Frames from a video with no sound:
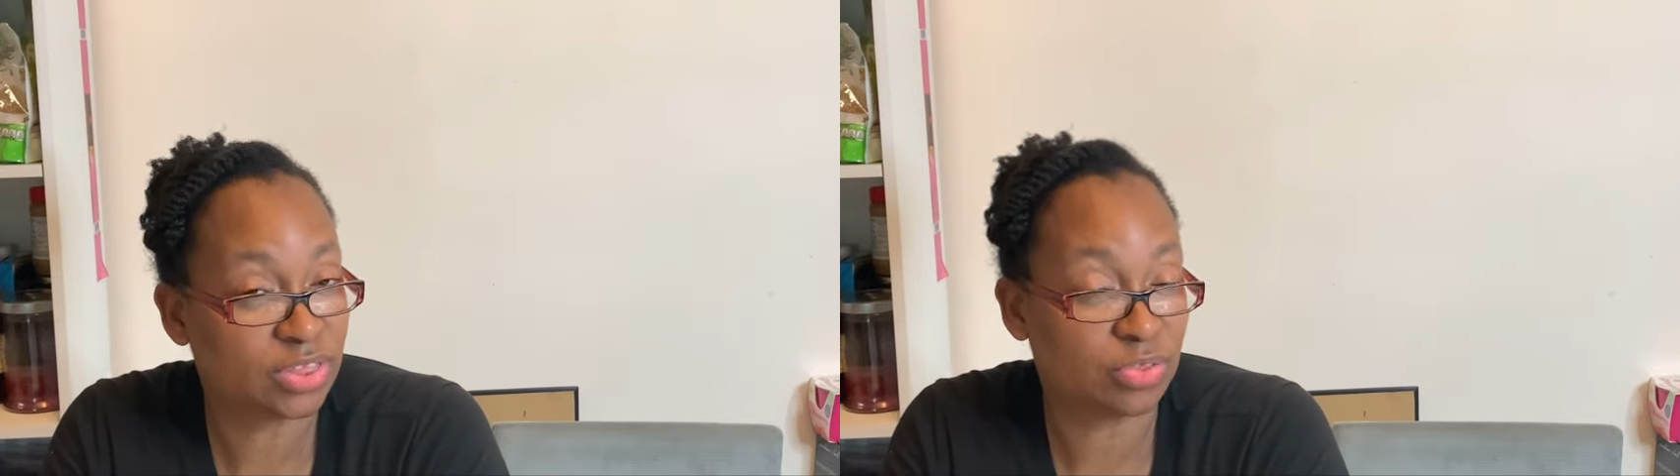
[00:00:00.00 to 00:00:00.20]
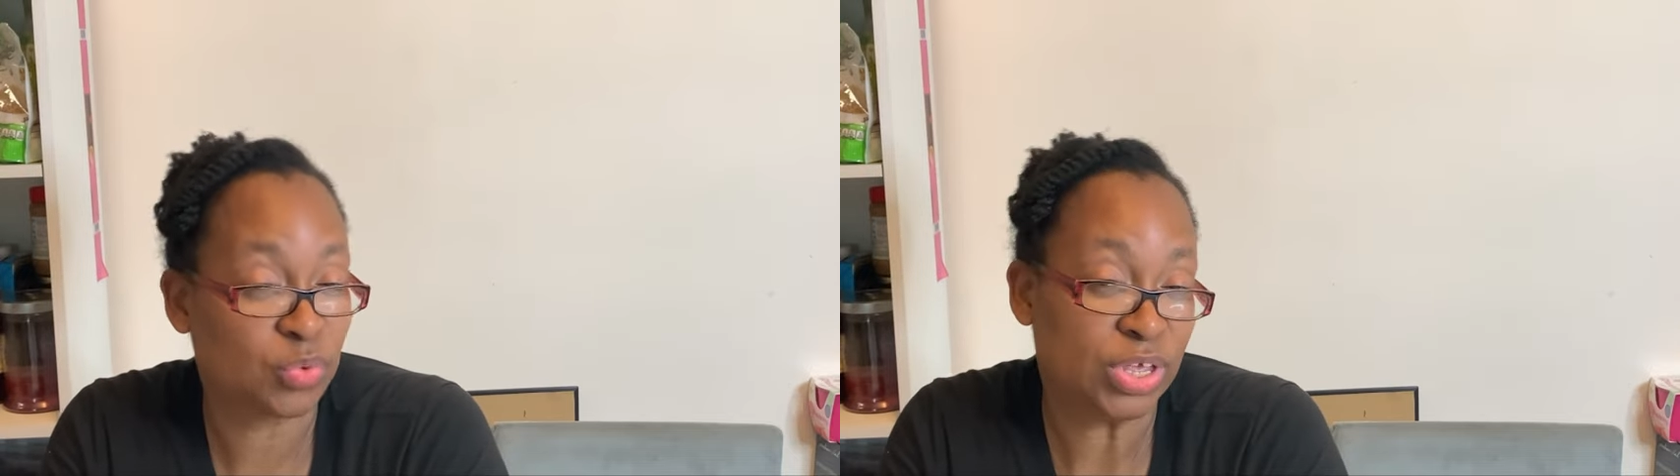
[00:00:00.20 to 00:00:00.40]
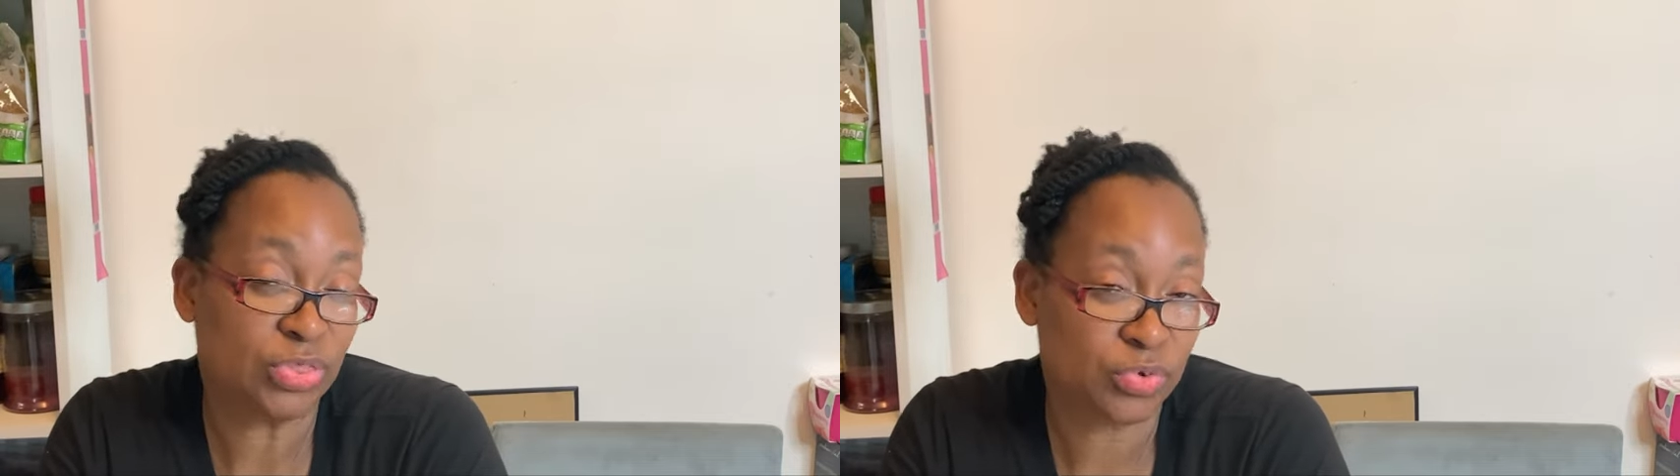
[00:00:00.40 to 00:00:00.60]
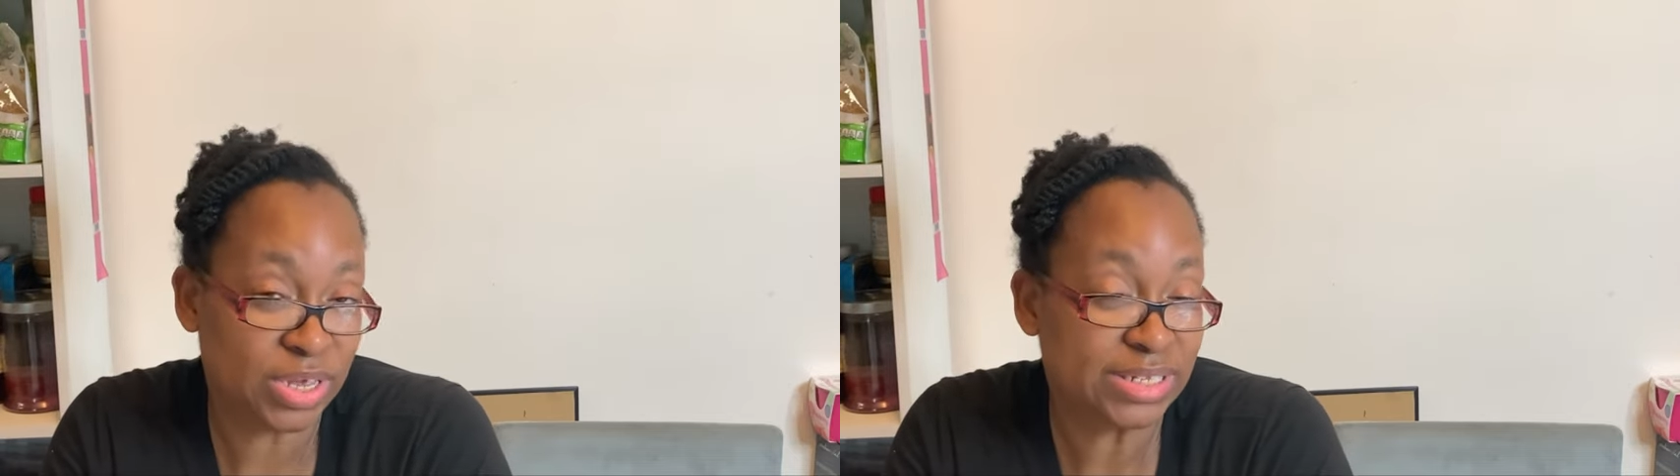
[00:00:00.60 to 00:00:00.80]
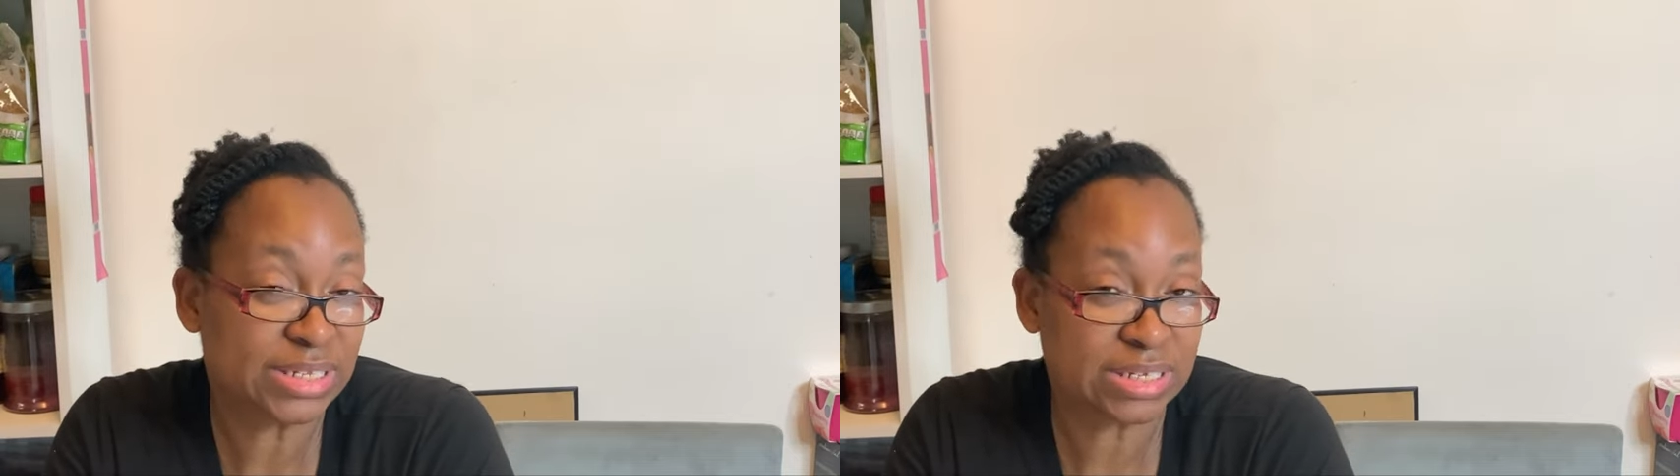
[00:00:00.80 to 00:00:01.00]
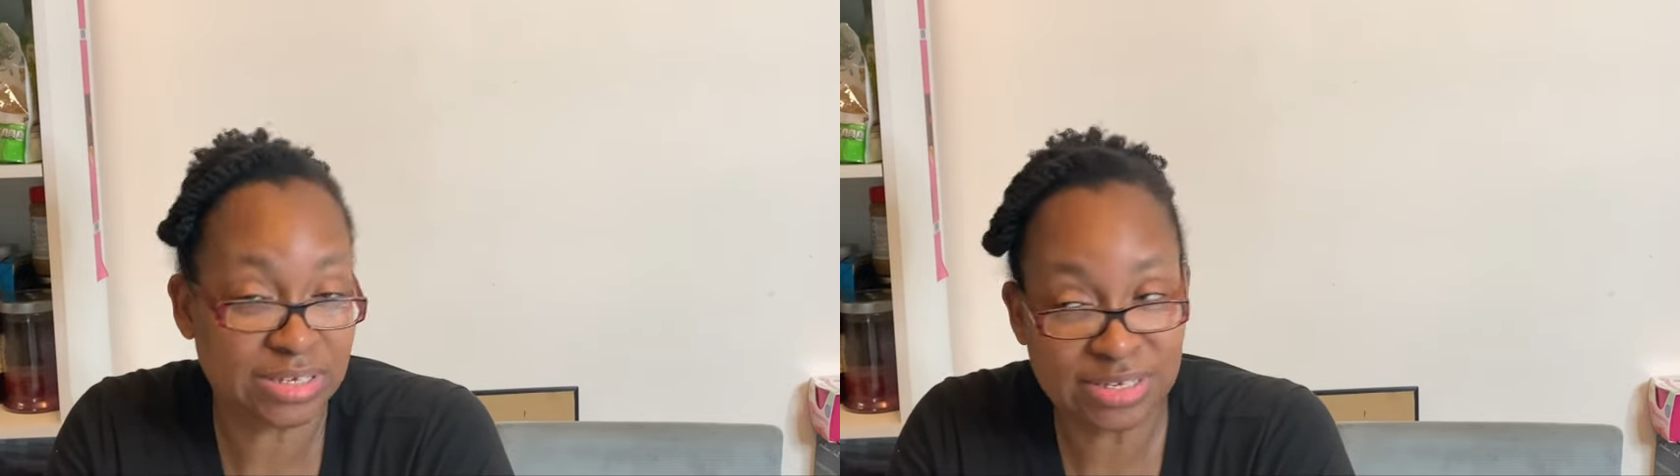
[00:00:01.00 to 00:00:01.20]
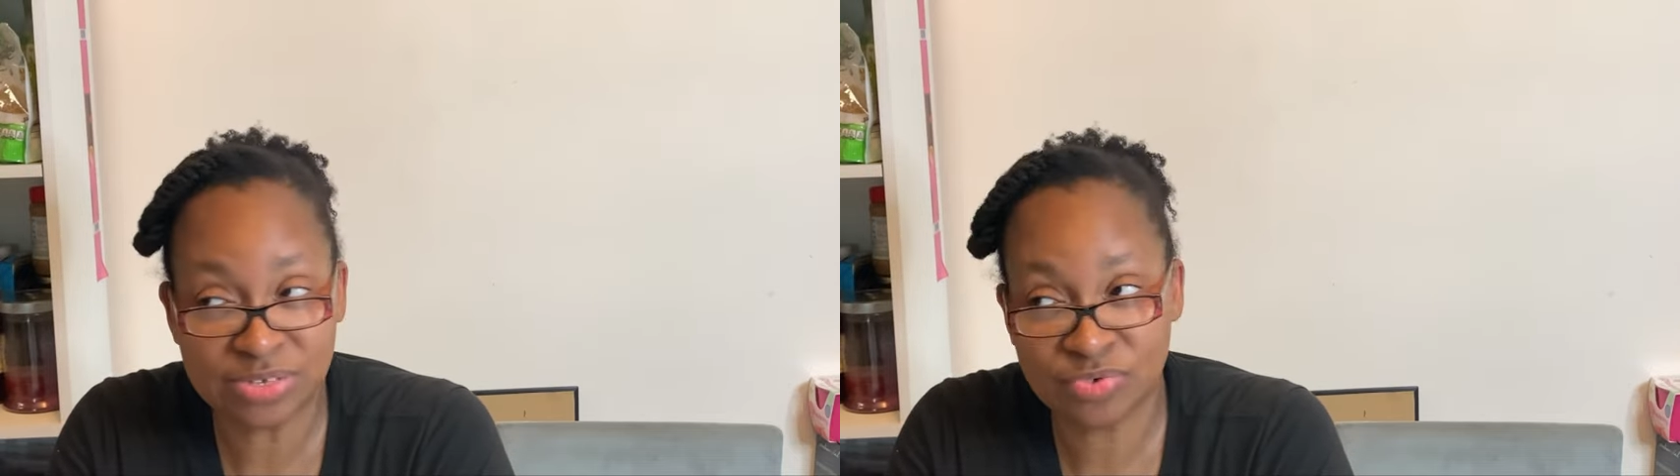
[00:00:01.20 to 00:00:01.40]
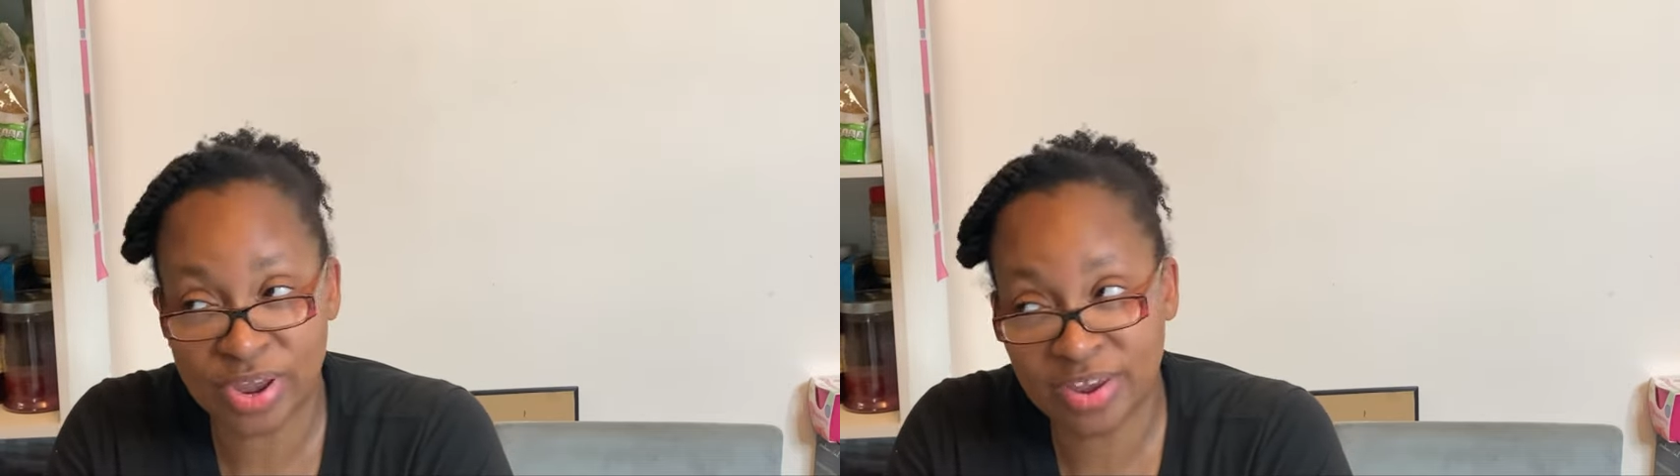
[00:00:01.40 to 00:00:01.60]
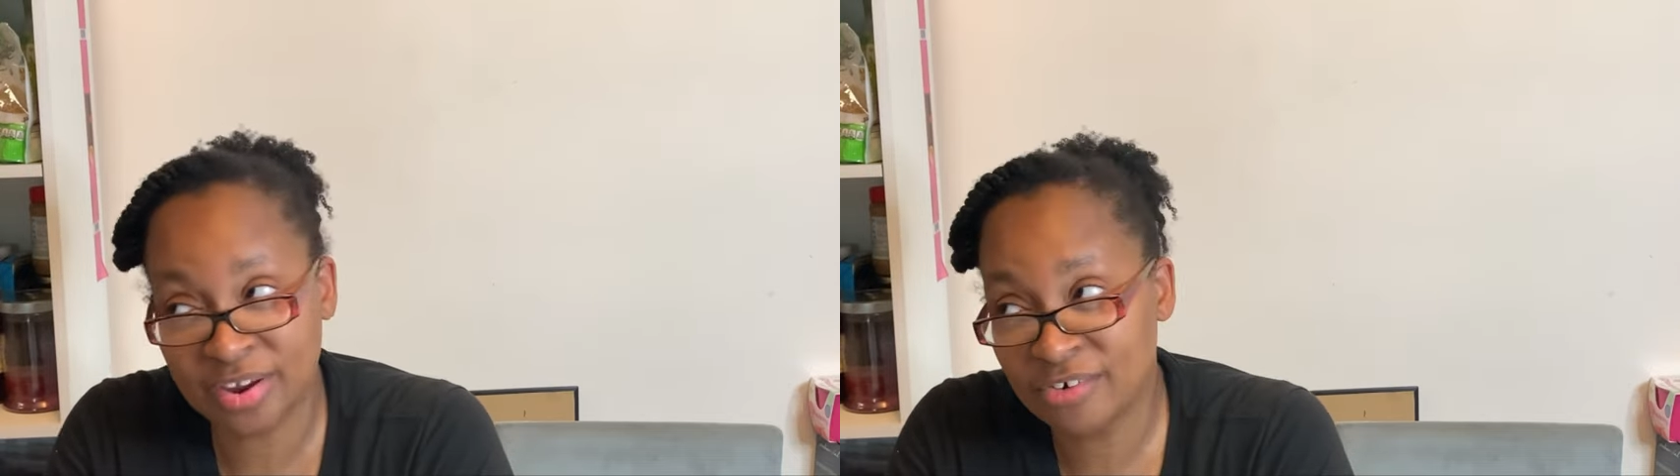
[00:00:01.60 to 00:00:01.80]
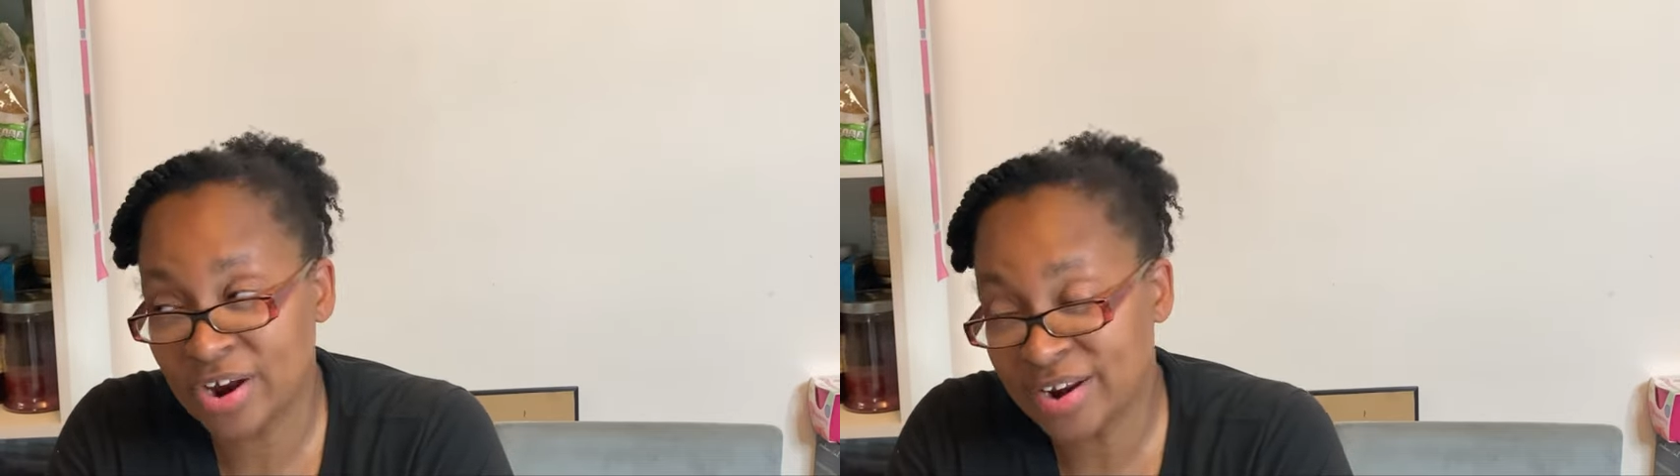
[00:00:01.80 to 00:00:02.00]
Week three is is right
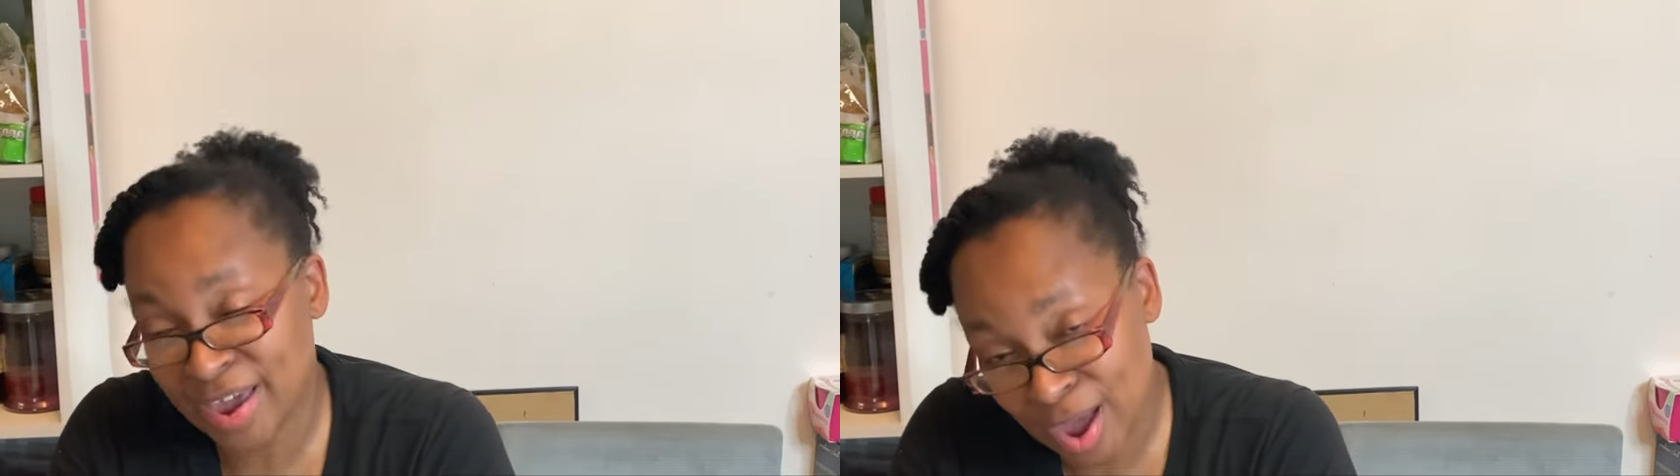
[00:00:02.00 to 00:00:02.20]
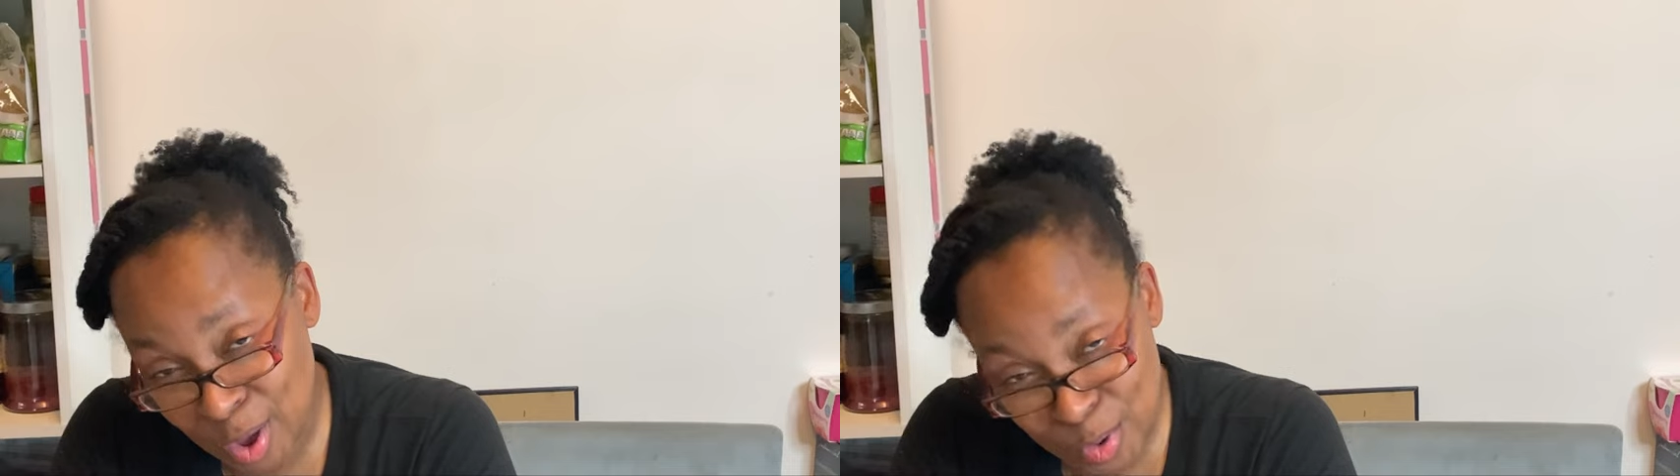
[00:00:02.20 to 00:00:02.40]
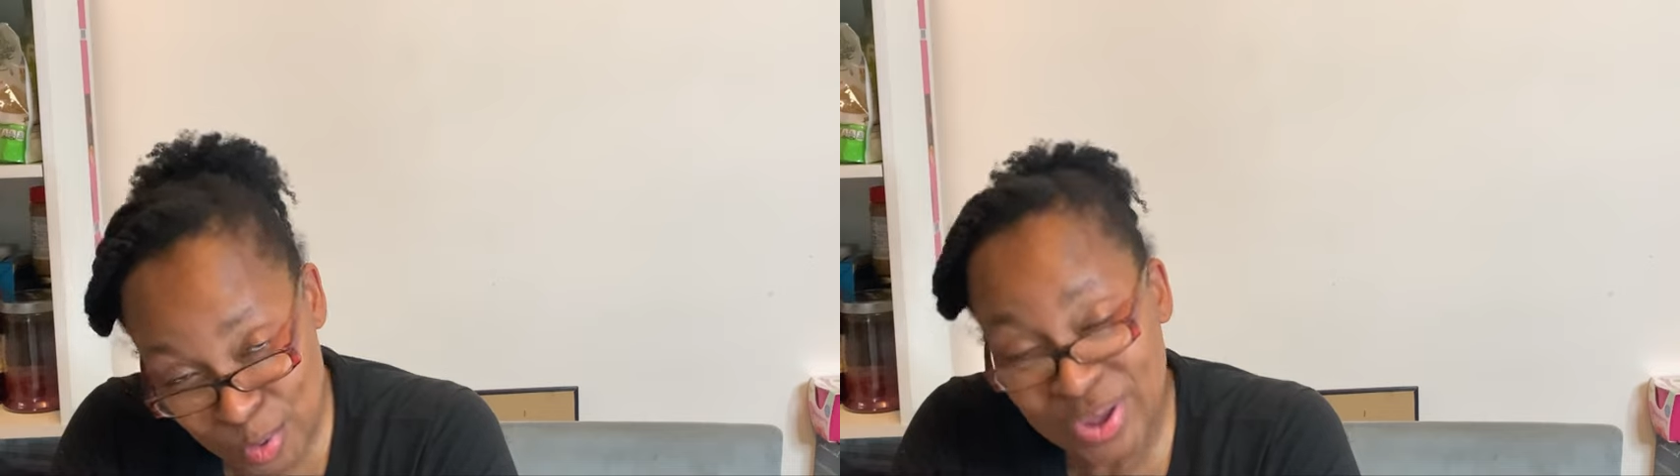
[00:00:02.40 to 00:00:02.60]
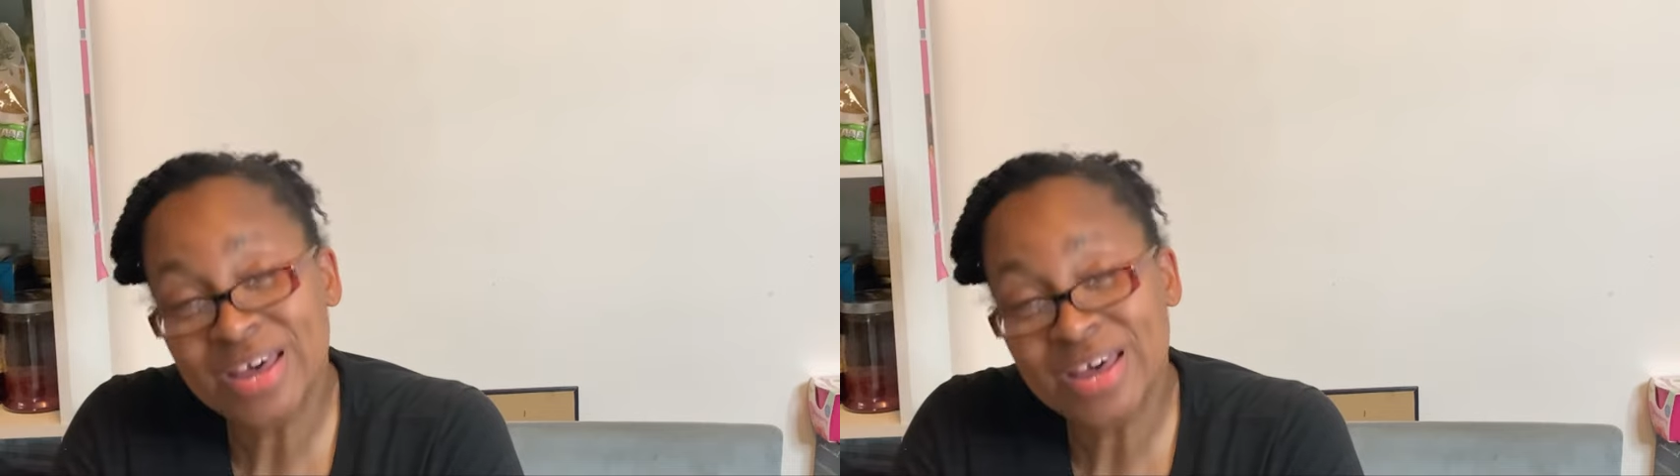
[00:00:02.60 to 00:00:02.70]
here right now.